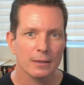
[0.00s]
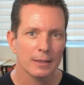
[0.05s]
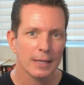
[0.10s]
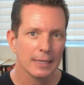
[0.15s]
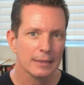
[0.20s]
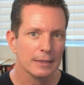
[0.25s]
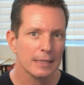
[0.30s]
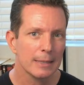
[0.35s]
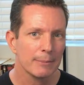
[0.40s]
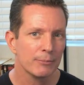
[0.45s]

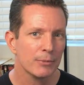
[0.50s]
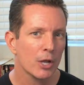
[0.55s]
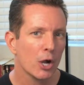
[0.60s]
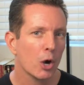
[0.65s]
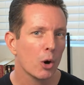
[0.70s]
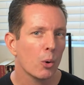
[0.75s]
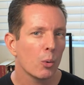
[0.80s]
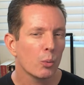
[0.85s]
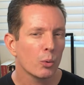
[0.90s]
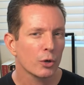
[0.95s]
let them
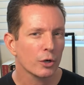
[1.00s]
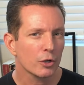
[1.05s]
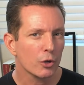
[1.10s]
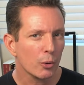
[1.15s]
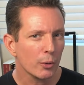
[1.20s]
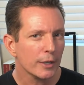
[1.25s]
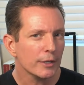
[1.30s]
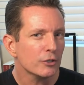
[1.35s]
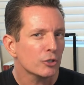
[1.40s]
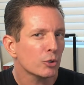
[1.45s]
know we're
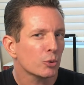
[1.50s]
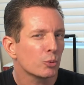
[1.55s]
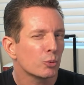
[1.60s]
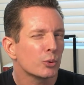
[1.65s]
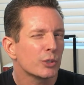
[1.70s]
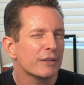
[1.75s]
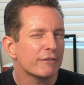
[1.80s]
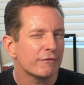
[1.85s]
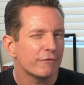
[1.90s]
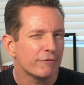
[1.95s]
going to
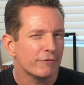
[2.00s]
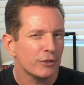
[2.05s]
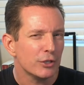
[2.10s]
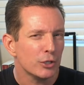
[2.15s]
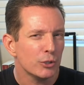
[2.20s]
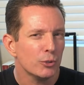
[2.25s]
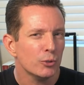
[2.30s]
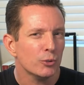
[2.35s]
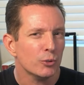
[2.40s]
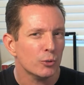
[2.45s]

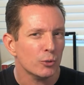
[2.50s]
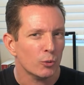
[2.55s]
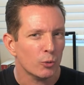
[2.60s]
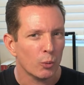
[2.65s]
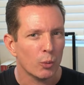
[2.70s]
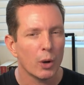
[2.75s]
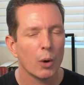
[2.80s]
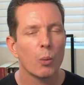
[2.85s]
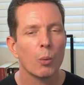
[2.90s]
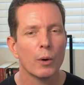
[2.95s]
review
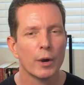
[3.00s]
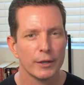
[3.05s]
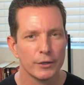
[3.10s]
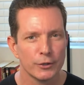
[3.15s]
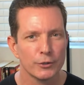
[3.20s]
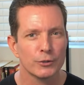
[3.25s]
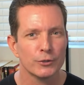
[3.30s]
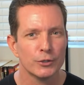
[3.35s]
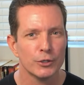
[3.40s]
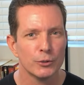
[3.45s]
what
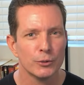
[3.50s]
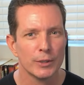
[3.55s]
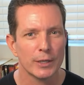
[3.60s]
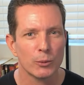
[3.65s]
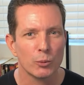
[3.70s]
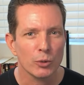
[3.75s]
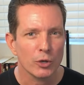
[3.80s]
you're doing.